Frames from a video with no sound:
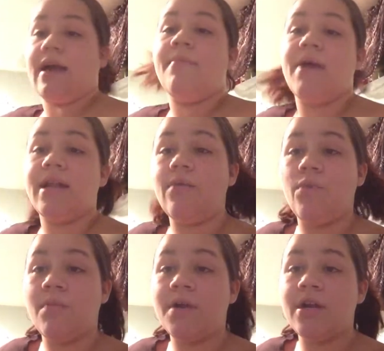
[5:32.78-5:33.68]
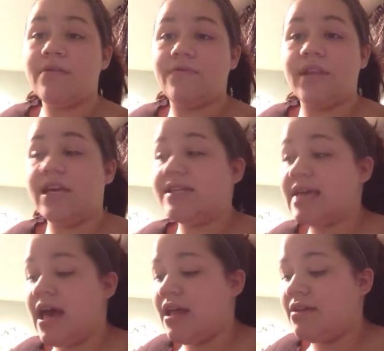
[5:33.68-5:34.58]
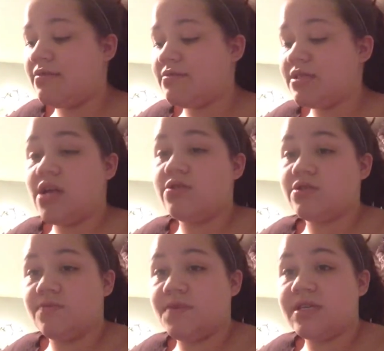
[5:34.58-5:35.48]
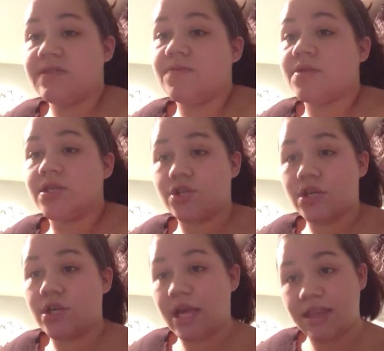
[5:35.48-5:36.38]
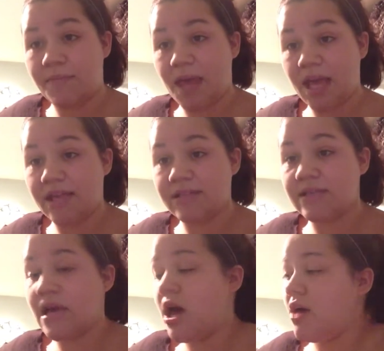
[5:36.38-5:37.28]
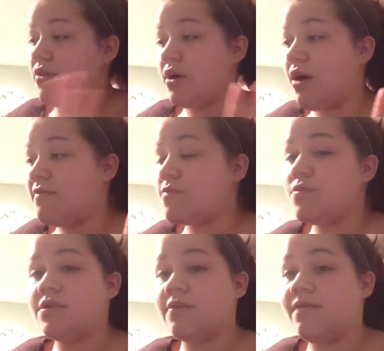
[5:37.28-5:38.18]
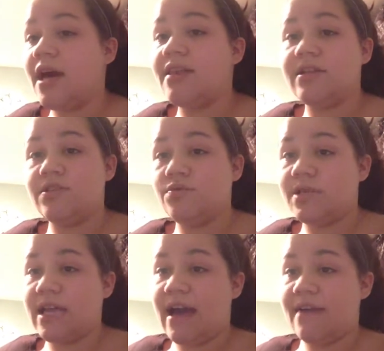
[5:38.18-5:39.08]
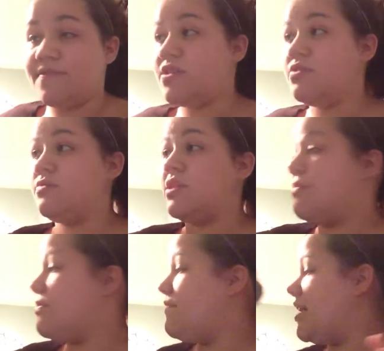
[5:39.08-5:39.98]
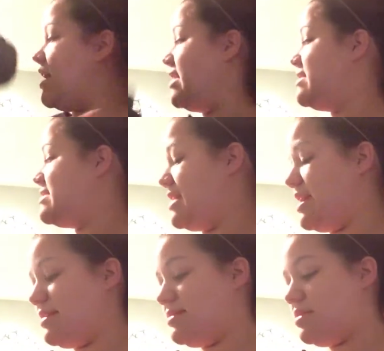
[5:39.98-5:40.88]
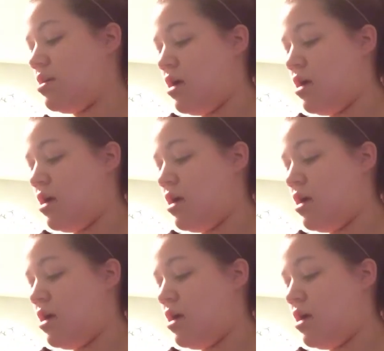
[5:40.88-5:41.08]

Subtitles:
got mine at Walmart for like $10 a piece for the shirt and the pants. They're comfortable, they're fine, they do what they have to, they prevent any stains.